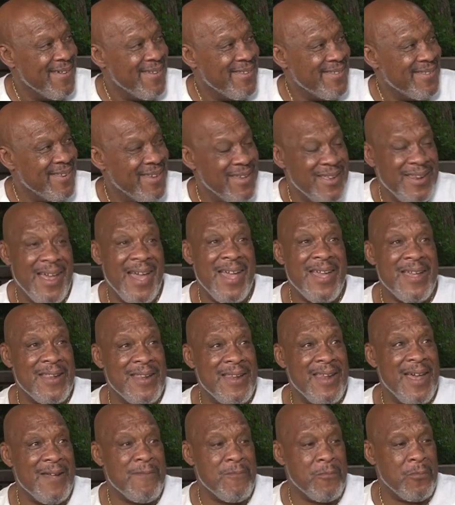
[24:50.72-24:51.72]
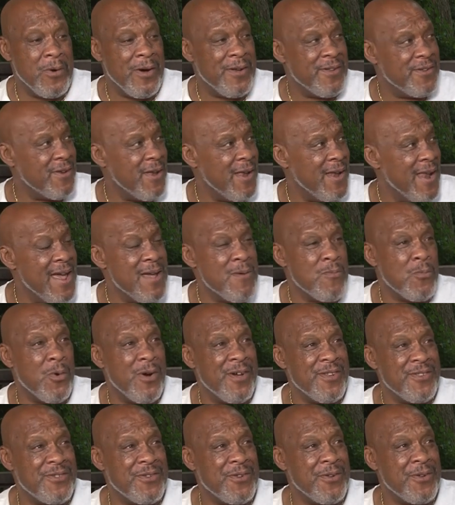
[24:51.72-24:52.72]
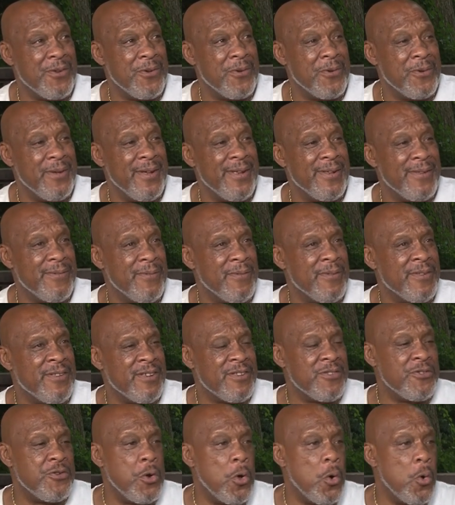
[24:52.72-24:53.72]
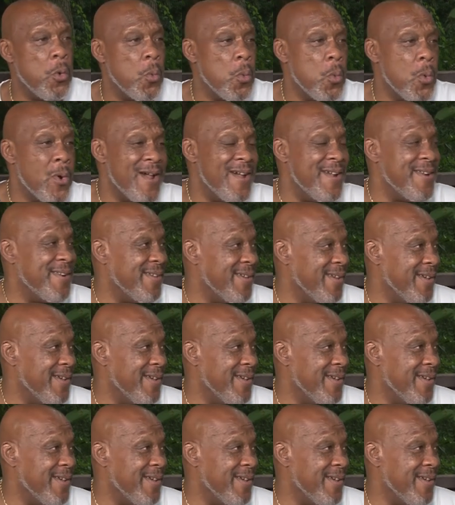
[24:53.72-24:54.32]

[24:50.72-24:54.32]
See, it ain't what you do. It's just know where to